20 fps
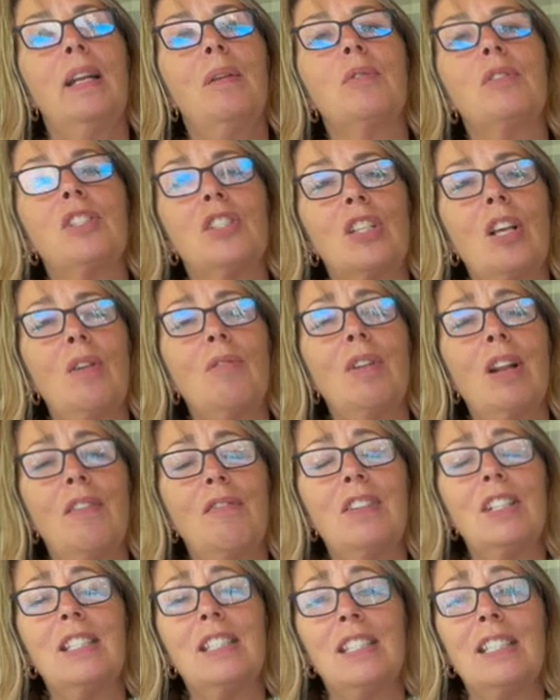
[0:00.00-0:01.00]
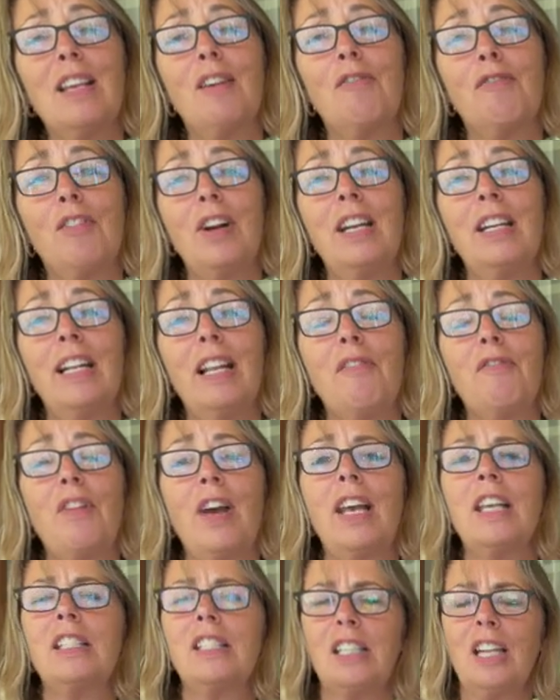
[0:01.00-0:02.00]
was so lovely to see a friendly
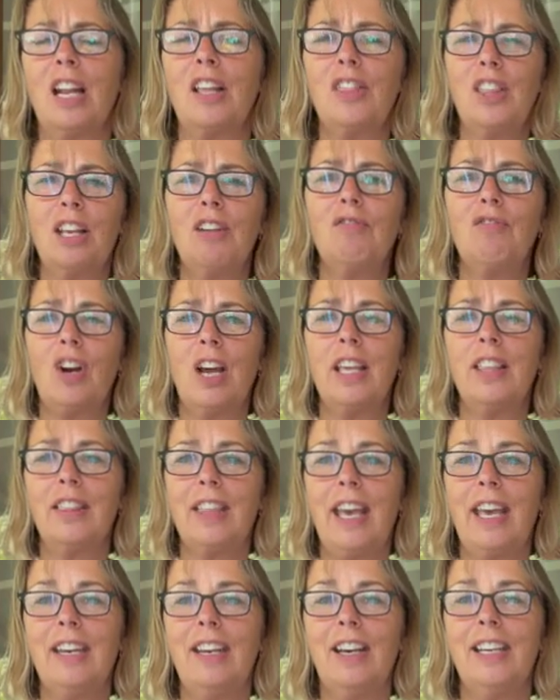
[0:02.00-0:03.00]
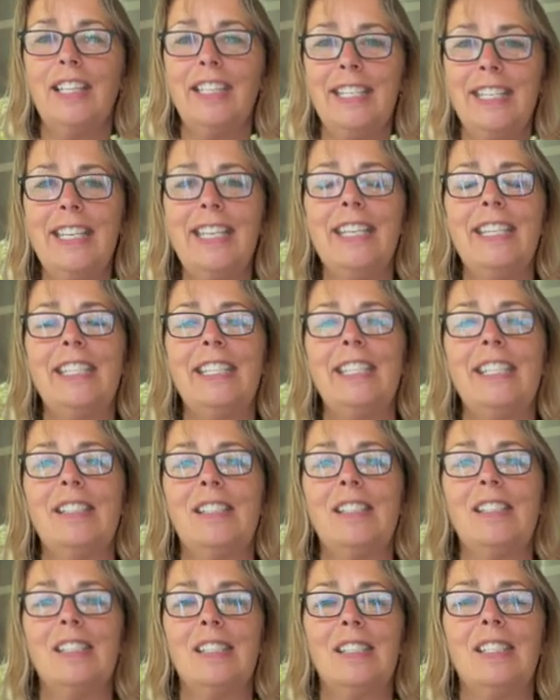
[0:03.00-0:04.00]
face. And I think right then I
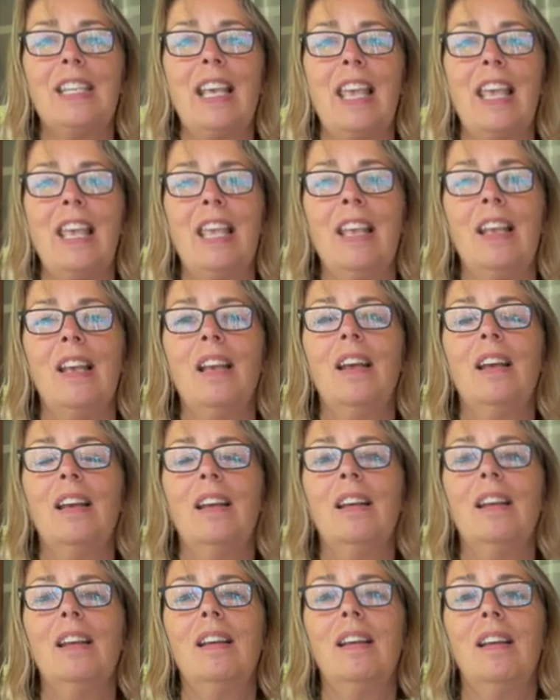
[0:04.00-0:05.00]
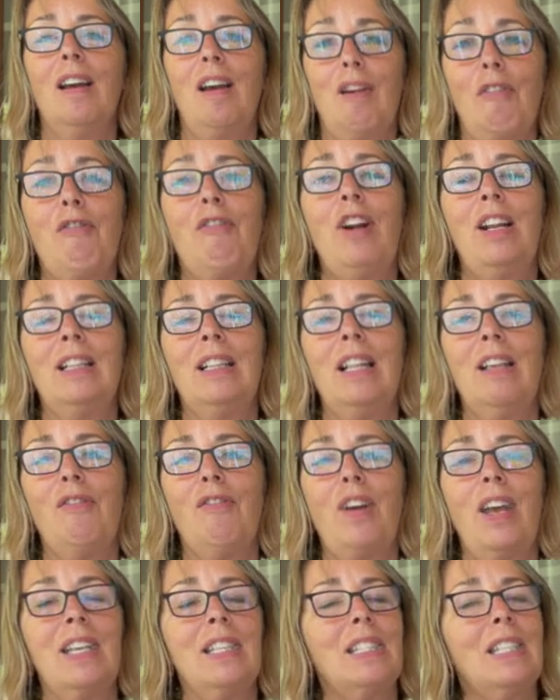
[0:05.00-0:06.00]
needed to see a friendly
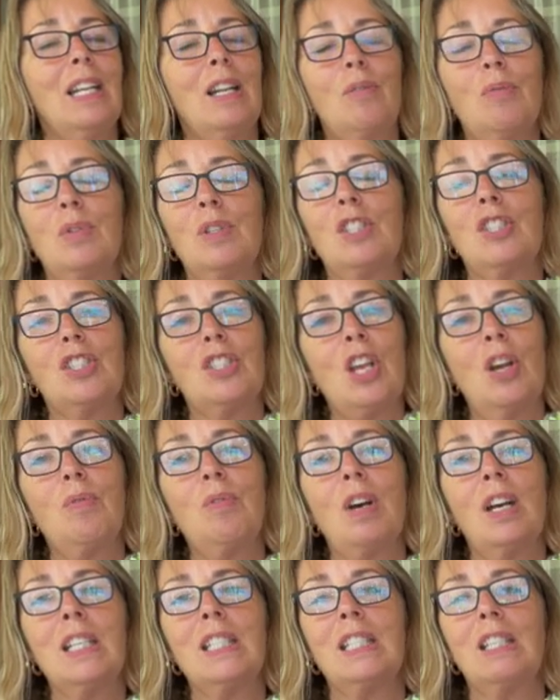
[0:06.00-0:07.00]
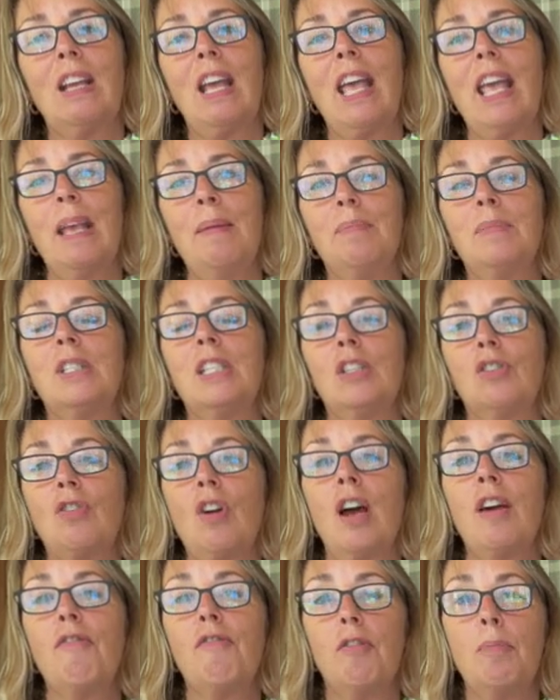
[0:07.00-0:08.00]
face, and it was so nice for him to
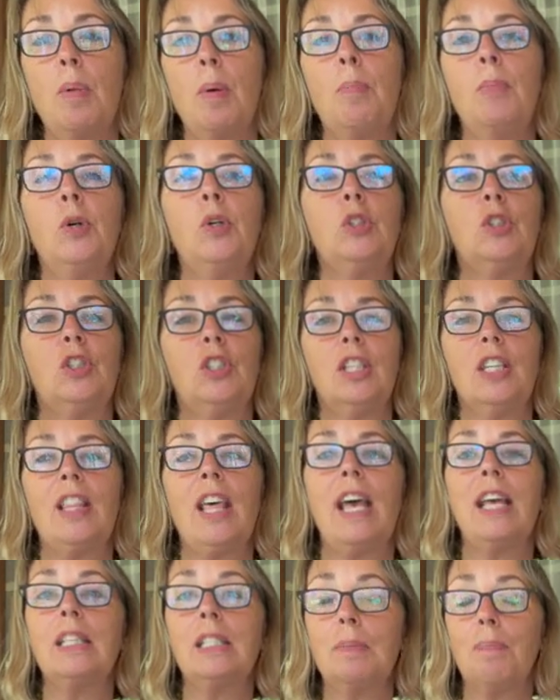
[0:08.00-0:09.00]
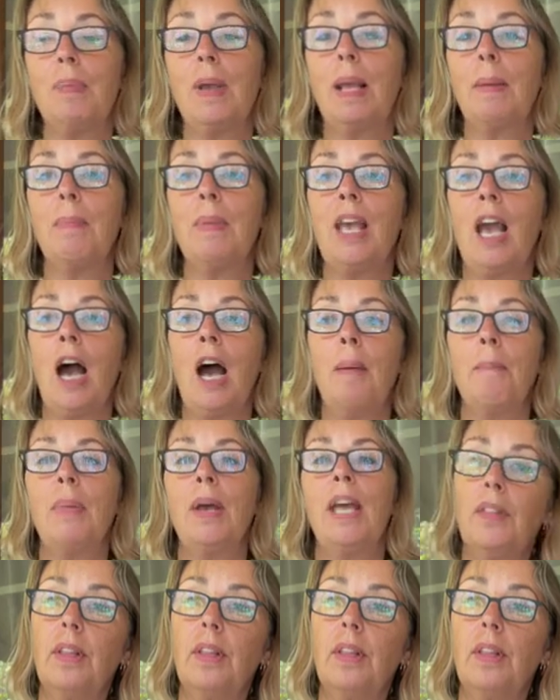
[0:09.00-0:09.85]
drive from Ubud to there to pick me up.